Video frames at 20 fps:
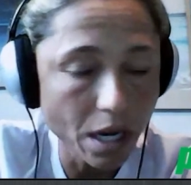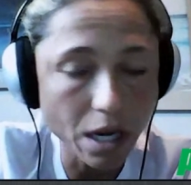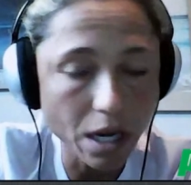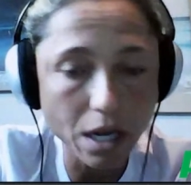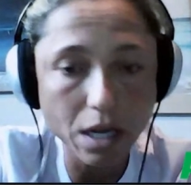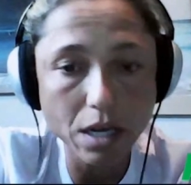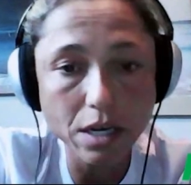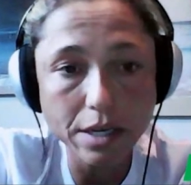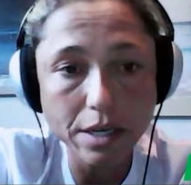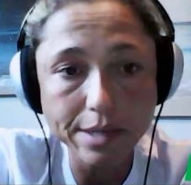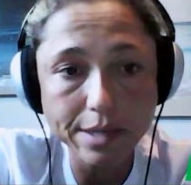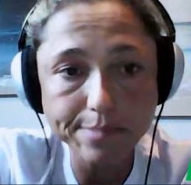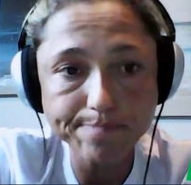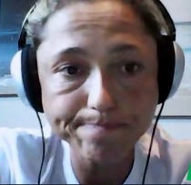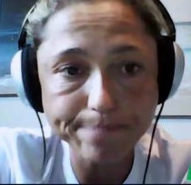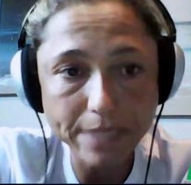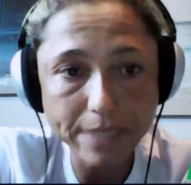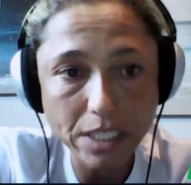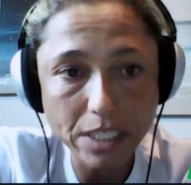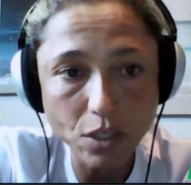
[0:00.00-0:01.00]

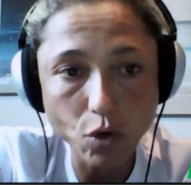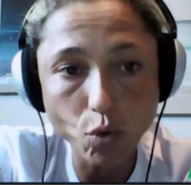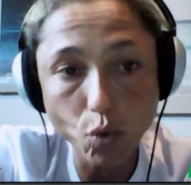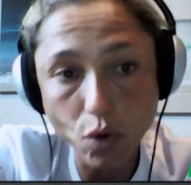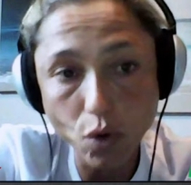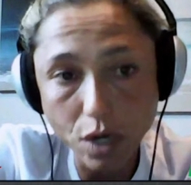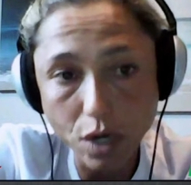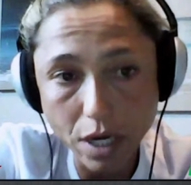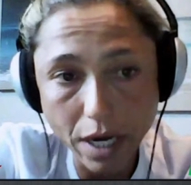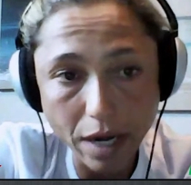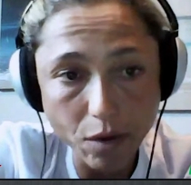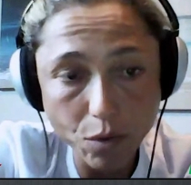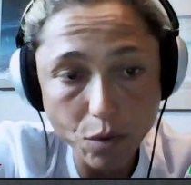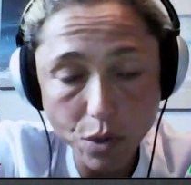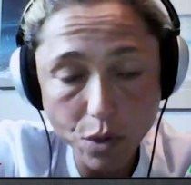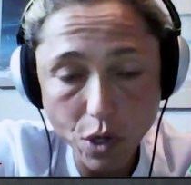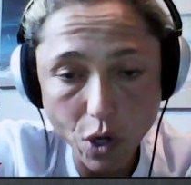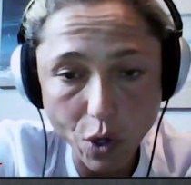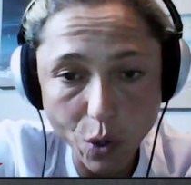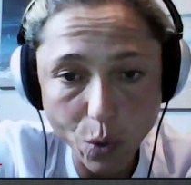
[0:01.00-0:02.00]
or I
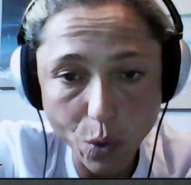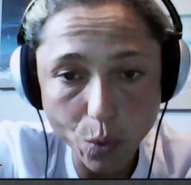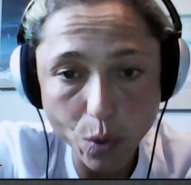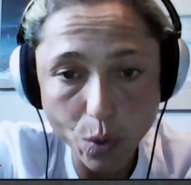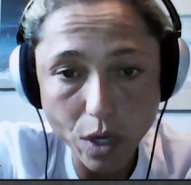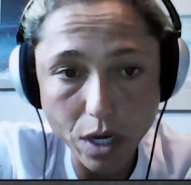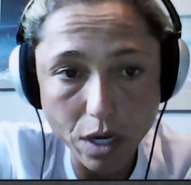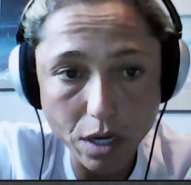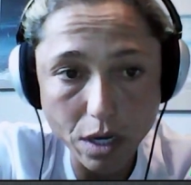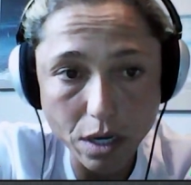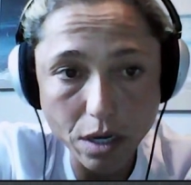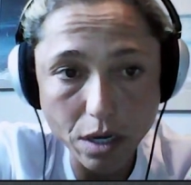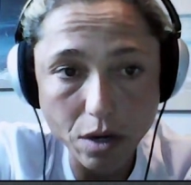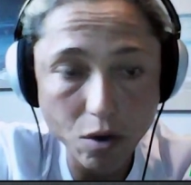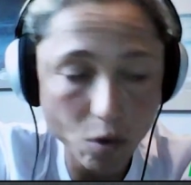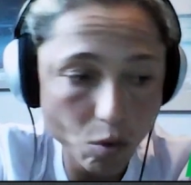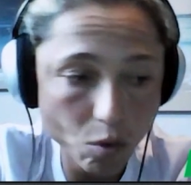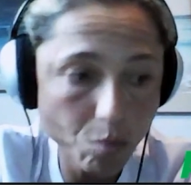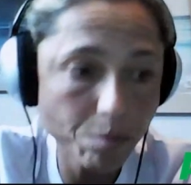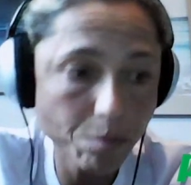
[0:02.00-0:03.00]
would go
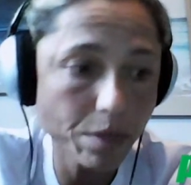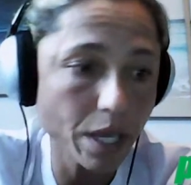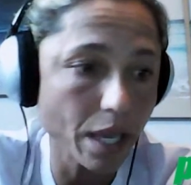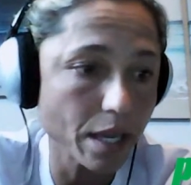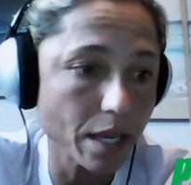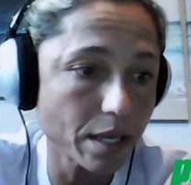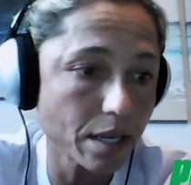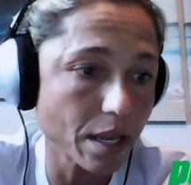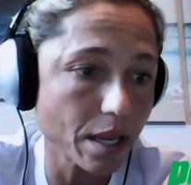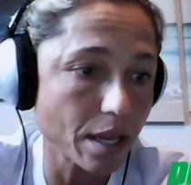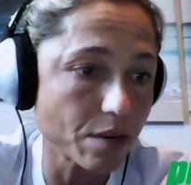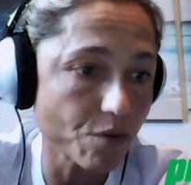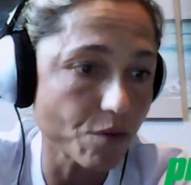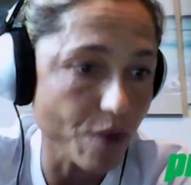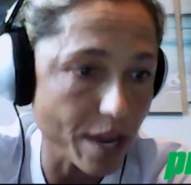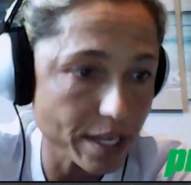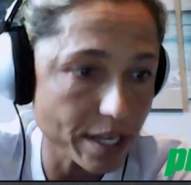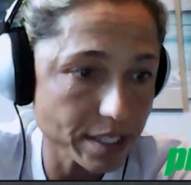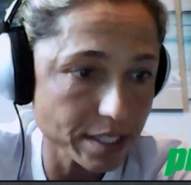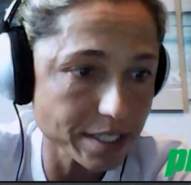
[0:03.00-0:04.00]
home and
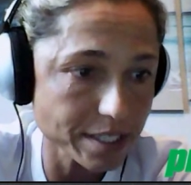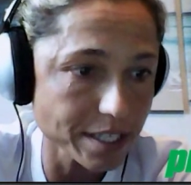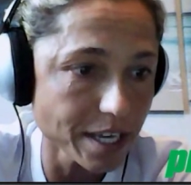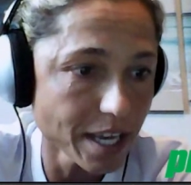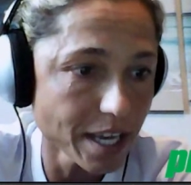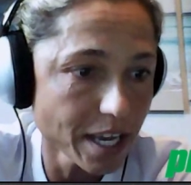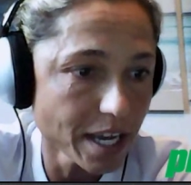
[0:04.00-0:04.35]
rest.